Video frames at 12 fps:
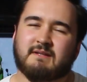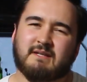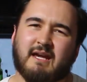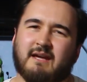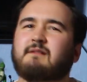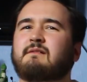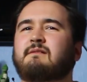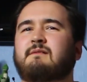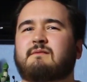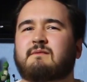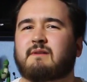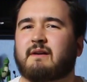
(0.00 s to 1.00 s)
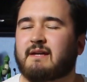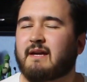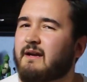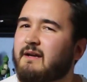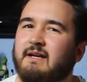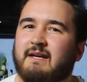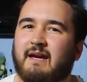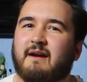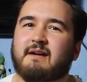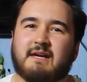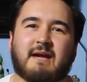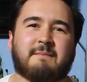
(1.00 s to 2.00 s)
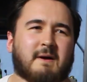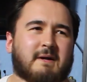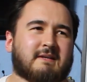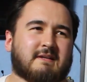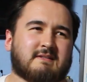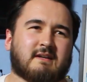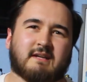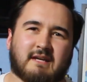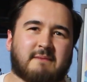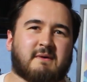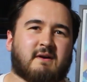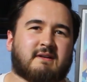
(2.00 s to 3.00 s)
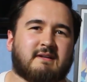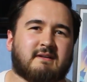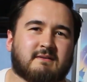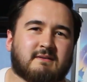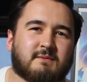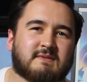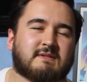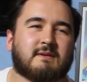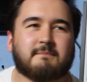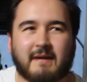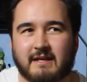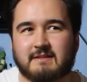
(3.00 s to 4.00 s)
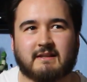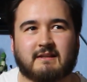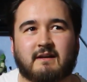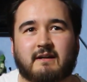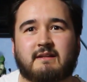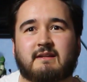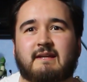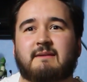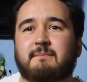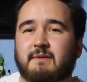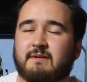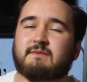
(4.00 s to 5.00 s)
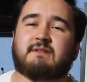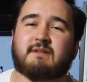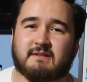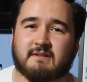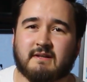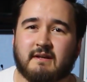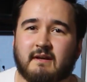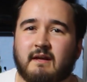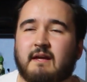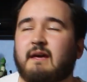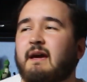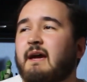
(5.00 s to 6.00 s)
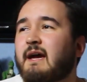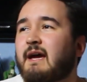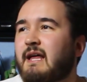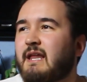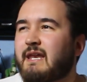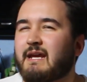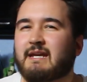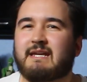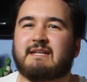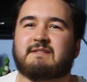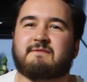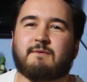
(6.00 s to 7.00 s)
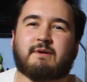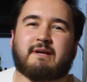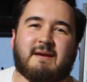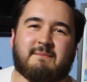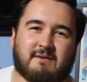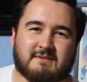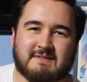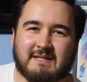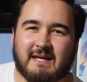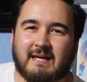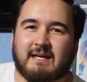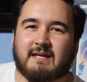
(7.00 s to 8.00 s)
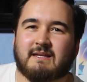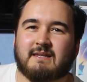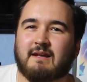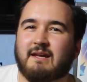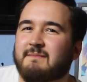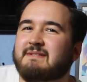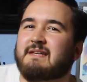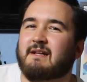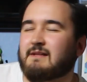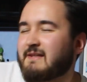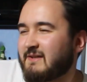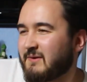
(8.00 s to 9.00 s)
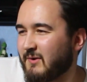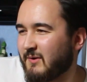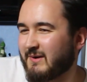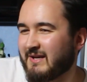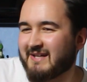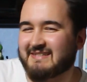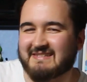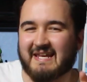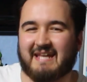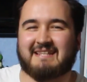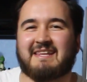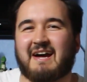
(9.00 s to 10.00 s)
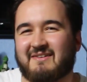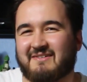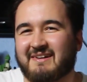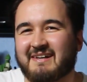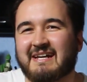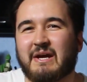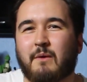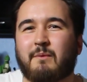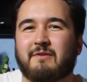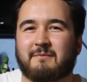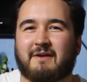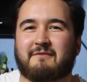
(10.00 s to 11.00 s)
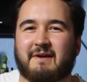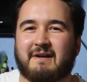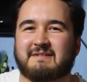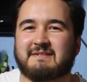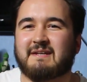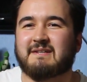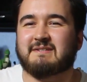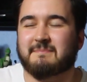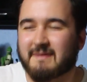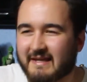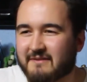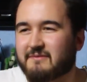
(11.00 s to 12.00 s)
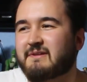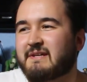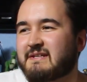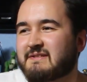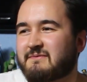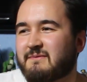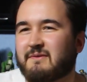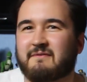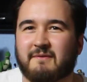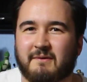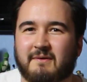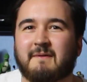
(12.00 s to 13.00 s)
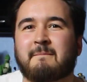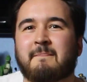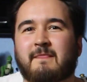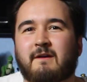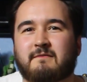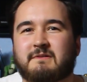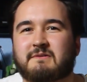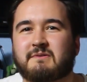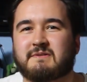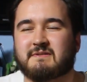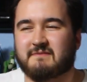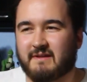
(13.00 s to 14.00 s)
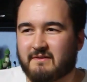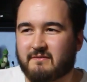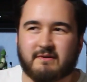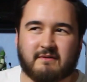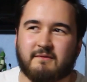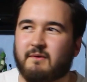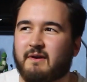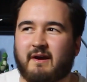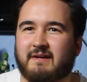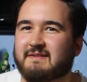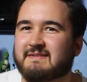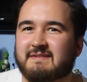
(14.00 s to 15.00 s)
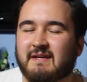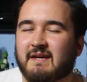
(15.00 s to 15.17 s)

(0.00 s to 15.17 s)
Yeah, okay, I can get behind this. I can get behind it. It wasn't amazing, I didn't think, but it was good. And then Gears 4 came out. Now let me tell you, when I sat down with my friend to play through Gears of War 4 over the course of like 3 or 4 nights,